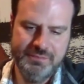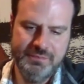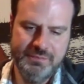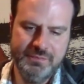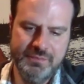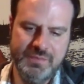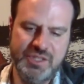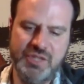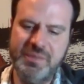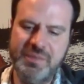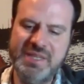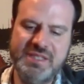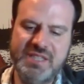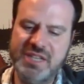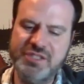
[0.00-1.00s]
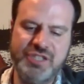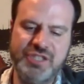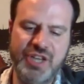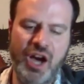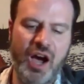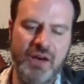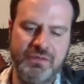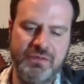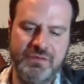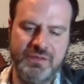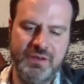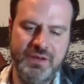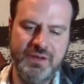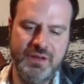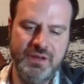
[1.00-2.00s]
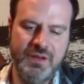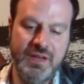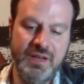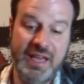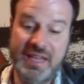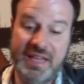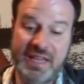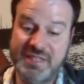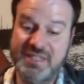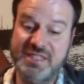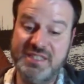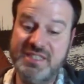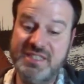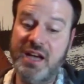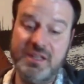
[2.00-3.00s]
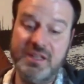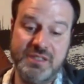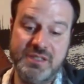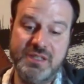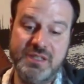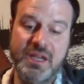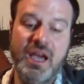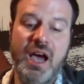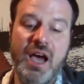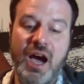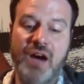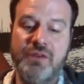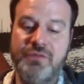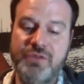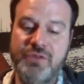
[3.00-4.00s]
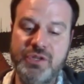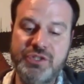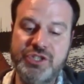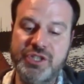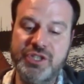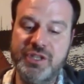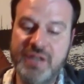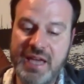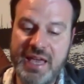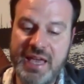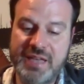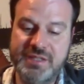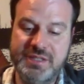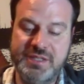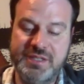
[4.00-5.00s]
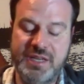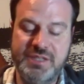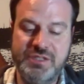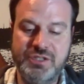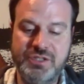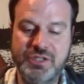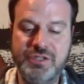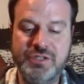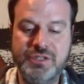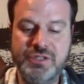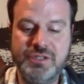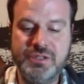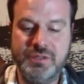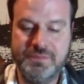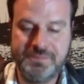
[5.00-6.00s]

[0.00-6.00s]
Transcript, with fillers: to be dusted off into dust our future ancestors.